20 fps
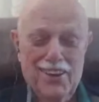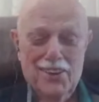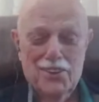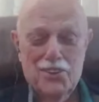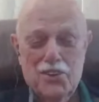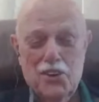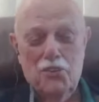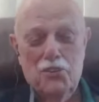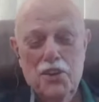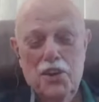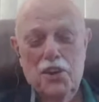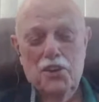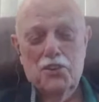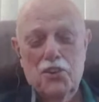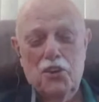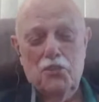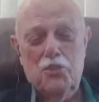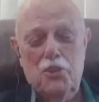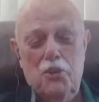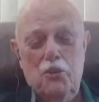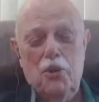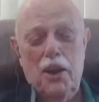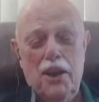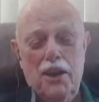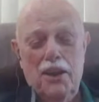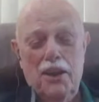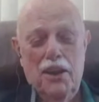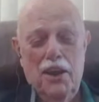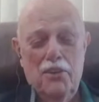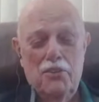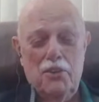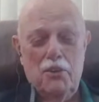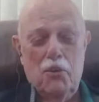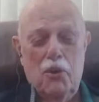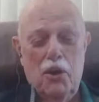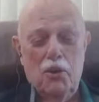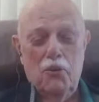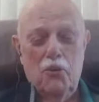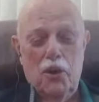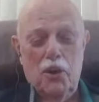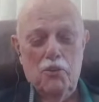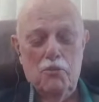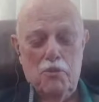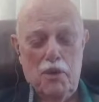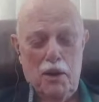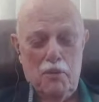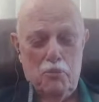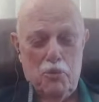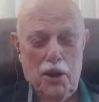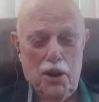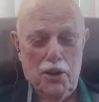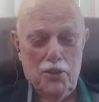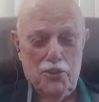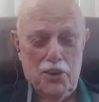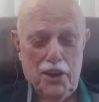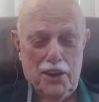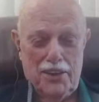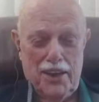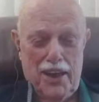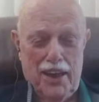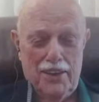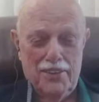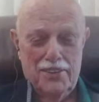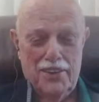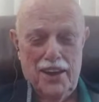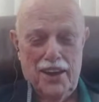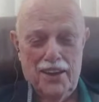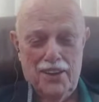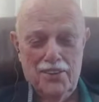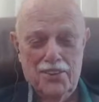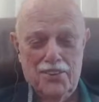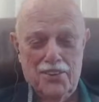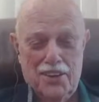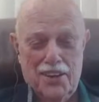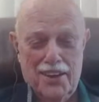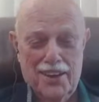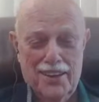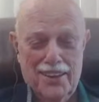so if you want one of my project antennas.